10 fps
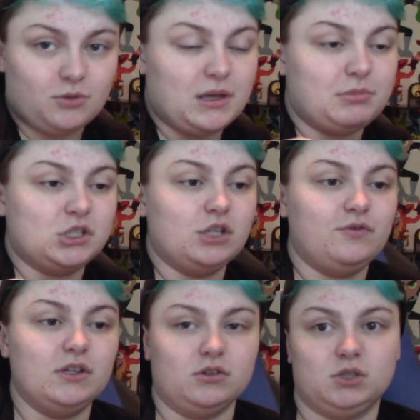maybe she
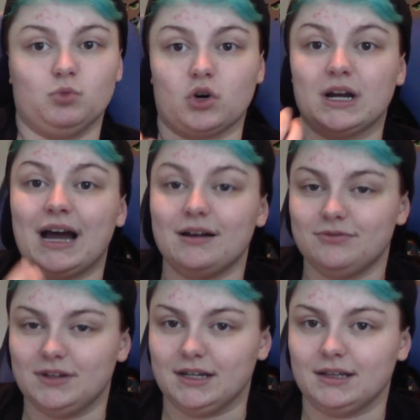feels more
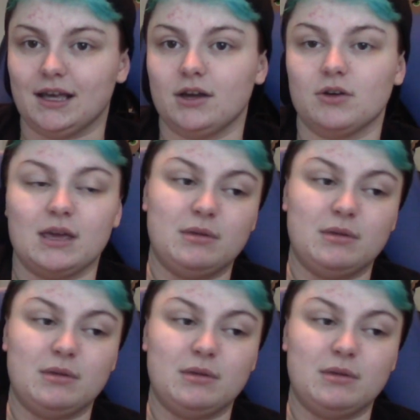confident, like, okay,